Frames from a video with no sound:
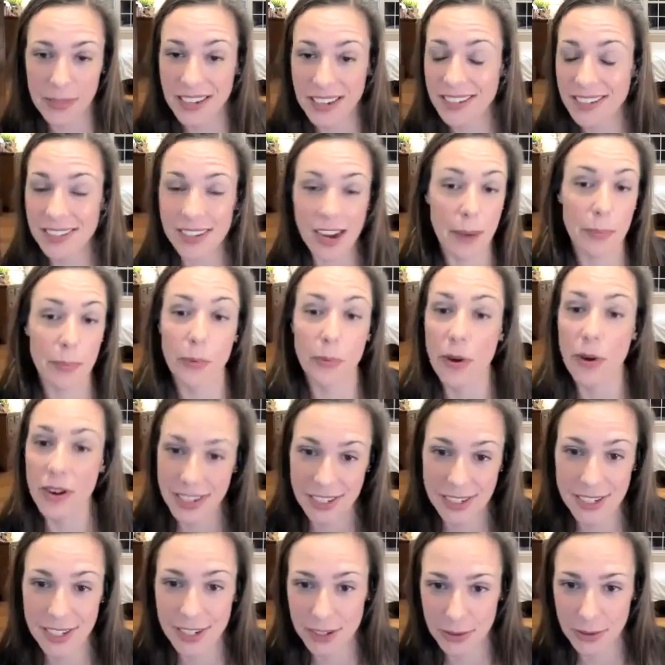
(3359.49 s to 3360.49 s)
They stop
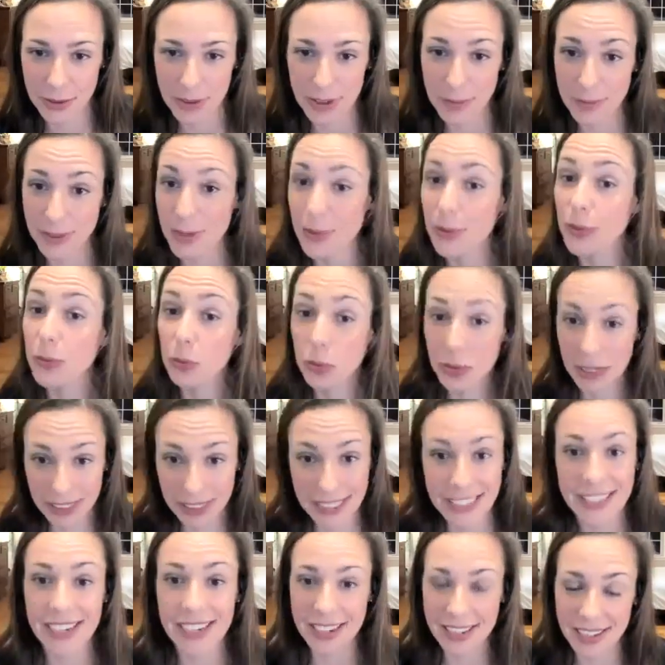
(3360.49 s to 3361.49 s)
wanting to do them. So it
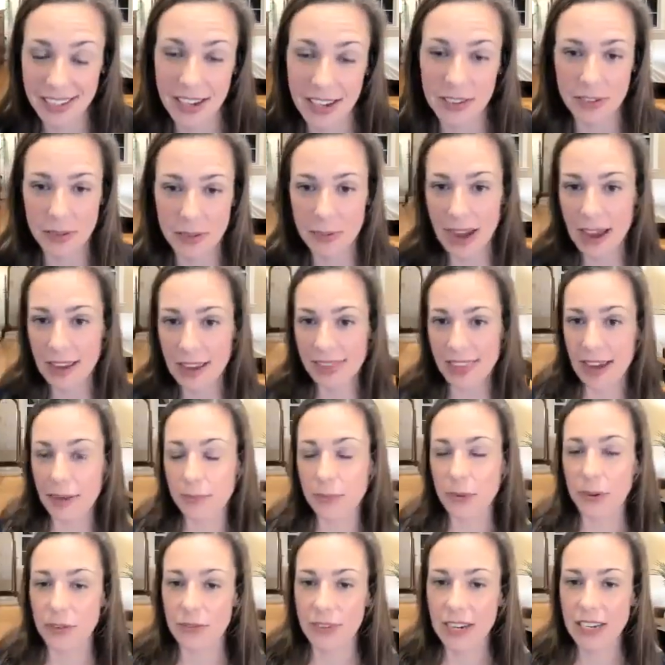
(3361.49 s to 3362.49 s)
really does undermine that
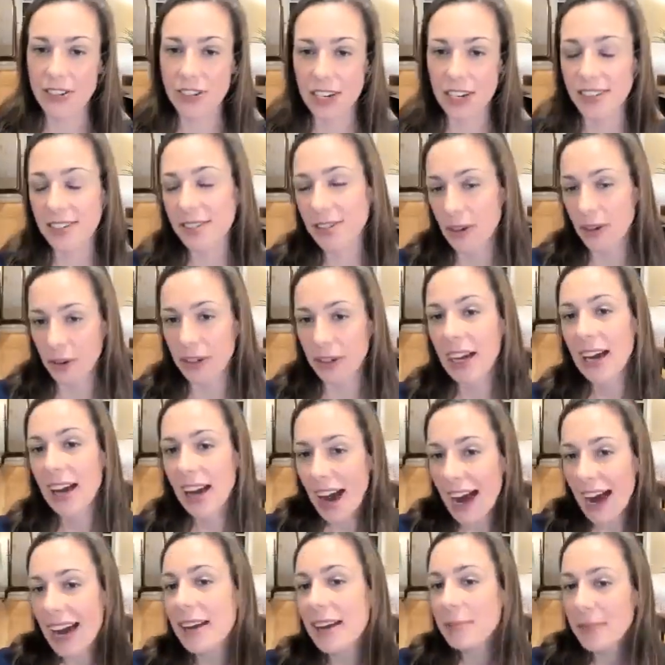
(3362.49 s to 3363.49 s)
motivation. So
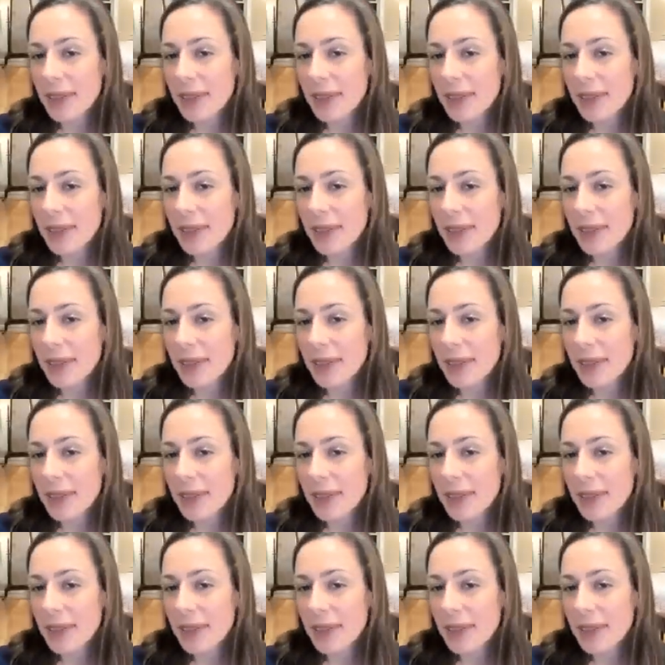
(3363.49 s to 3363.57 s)
I'm